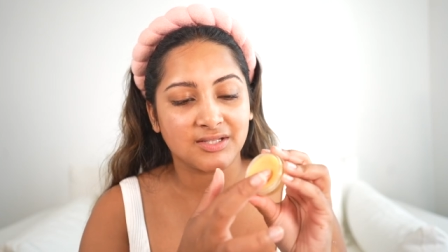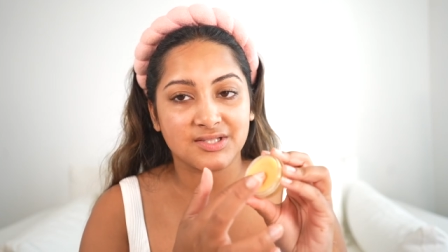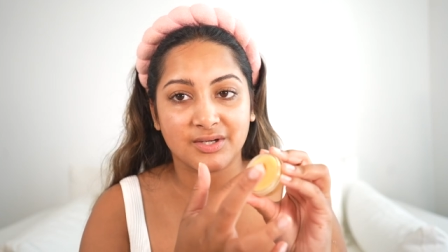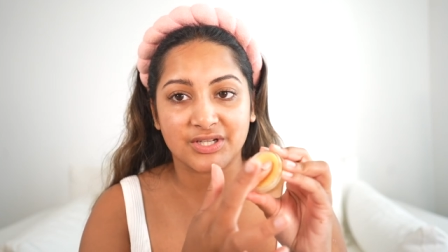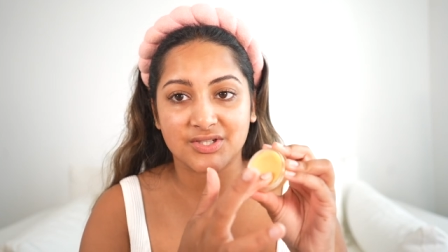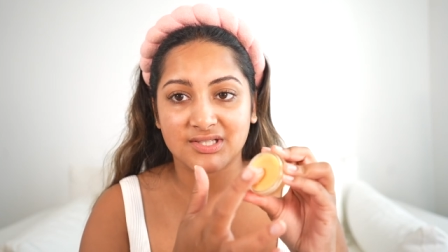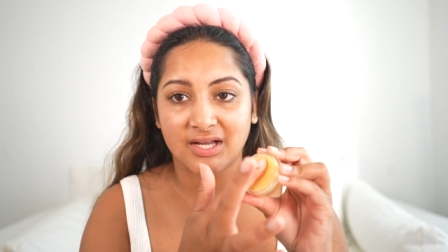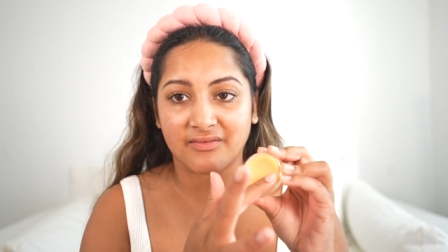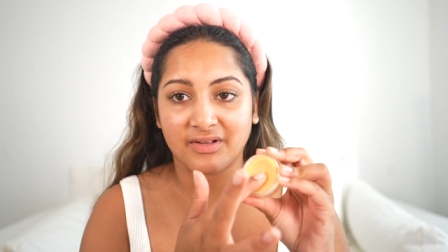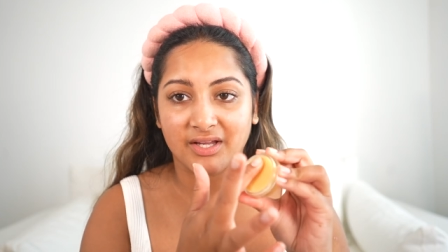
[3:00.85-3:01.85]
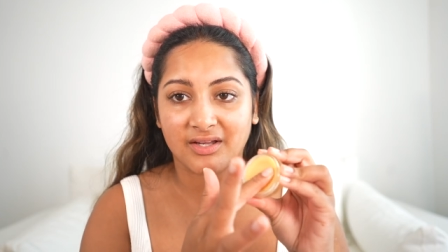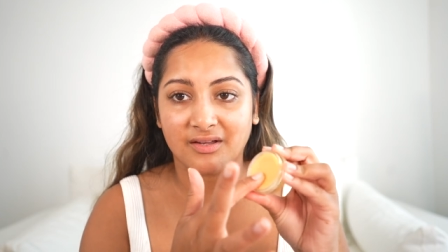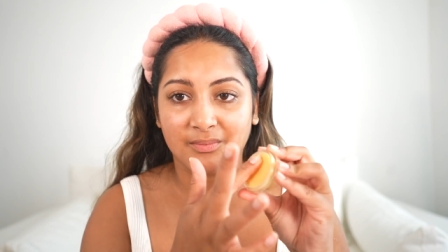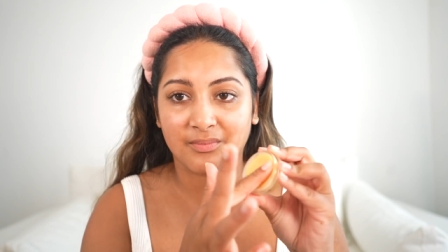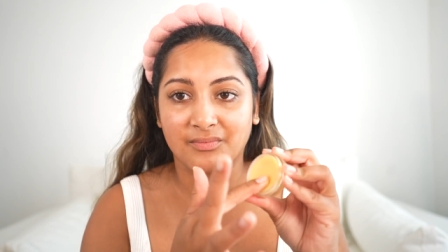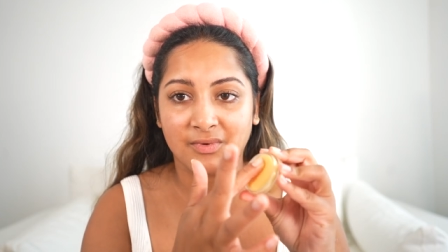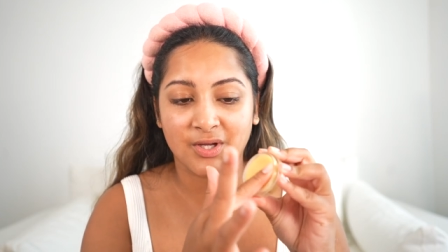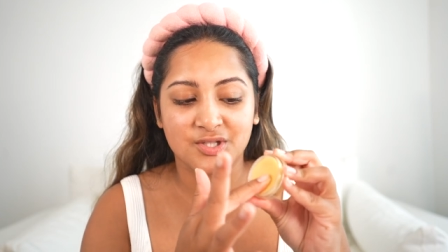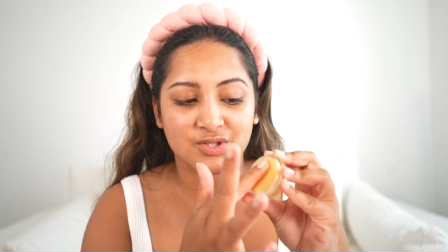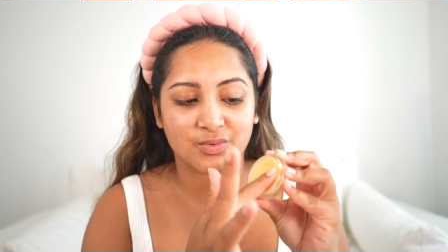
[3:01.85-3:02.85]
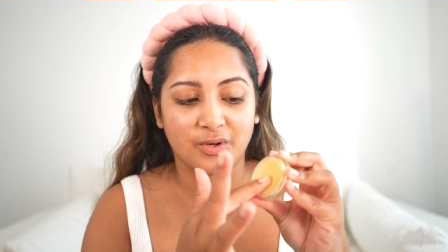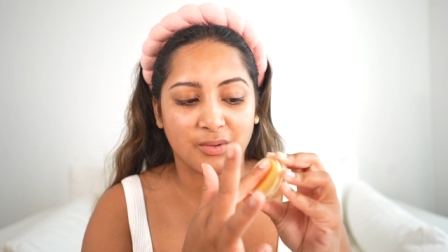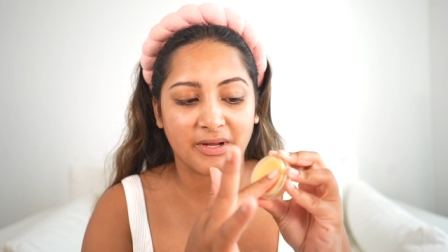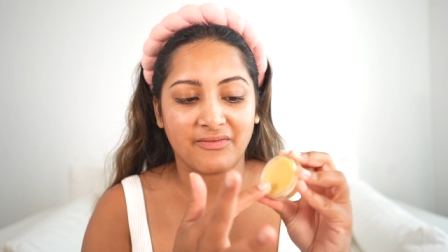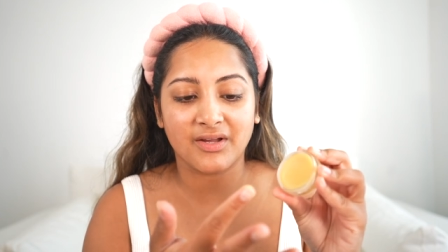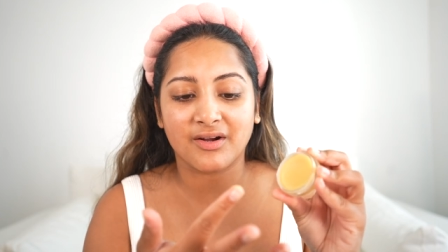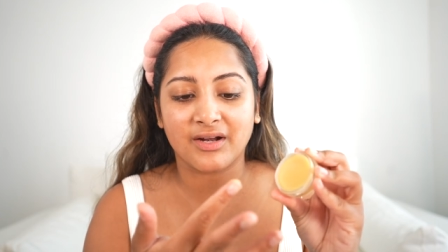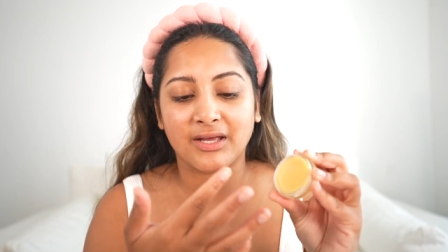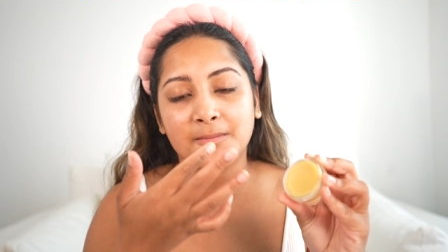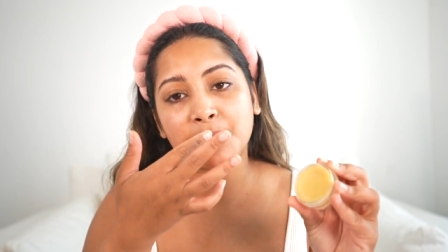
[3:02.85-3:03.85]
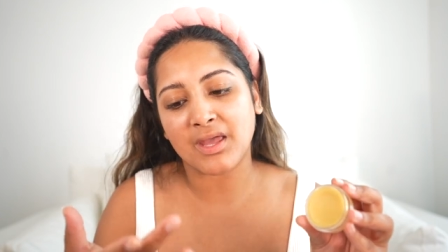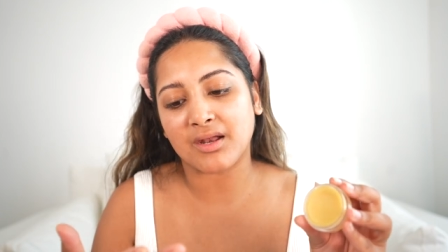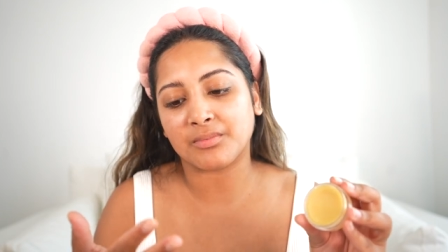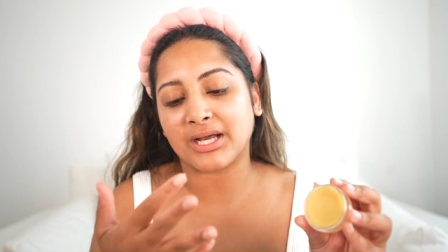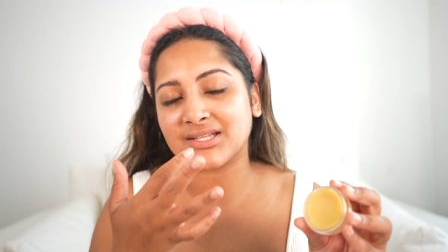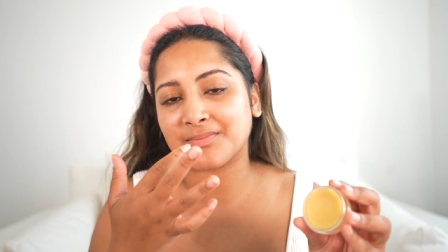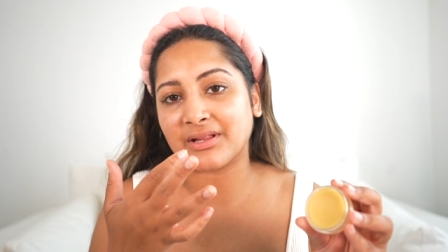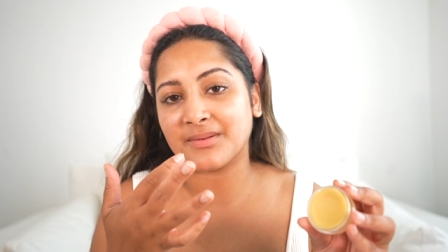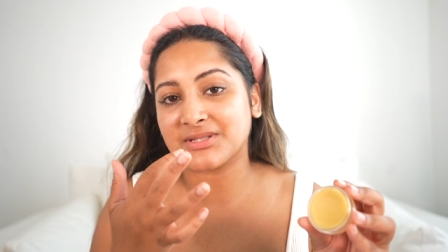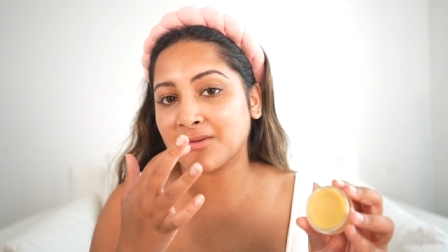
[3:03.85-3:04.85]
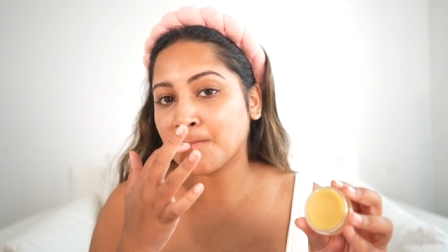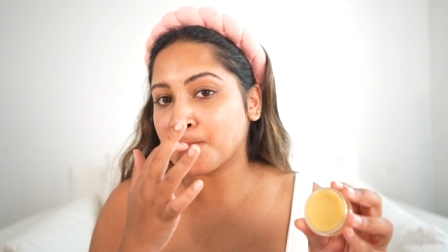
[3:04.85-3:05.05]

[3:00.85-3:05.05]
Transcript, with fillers: So I just kind of like swirl my finger in it and apply it to my lips.